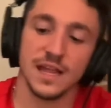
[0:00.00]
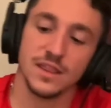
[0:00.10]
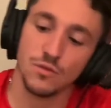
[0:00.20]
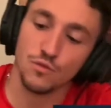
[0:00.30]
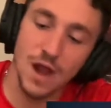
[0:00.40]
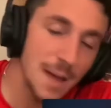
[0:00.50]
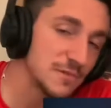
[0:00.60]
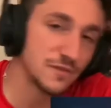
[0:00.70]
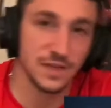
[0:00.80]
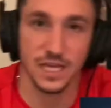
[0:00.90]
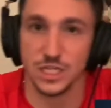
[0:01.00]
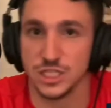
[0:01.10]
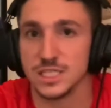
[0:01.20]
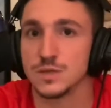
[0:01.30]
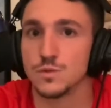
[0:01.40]
the
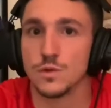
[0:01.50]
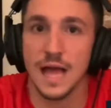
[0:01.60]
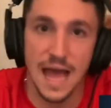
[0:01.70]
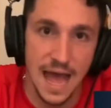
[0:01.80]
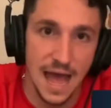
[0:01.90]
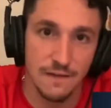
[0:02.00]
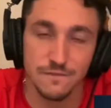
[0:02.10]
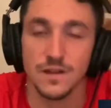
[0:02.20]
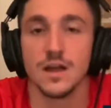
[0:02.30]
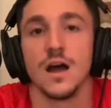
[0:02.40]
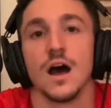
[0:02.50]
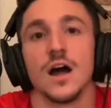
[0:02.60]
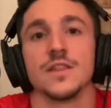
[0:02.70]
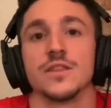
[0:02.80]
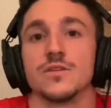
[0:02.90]
ramifications it will have
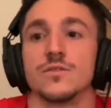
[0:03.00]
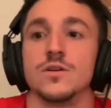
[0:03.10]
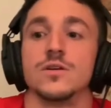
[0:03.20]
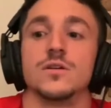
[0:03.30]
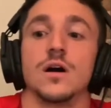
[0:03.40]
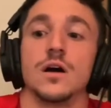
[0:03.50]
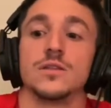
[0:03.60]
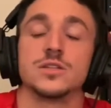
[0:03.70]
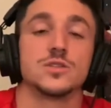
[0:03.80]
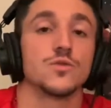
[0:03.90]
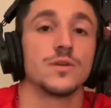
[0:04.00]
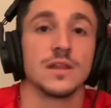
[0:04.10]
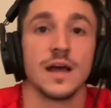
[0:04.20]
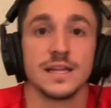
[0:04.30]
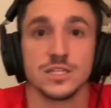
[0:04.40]
on the
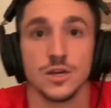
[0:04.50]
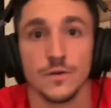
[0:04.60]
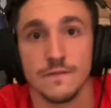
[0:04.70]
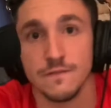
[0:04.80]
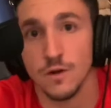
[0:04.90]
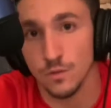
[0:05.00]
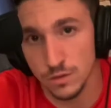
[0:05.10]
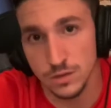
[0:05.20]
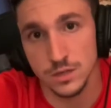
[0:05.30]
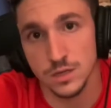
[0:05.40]
storylines going forward,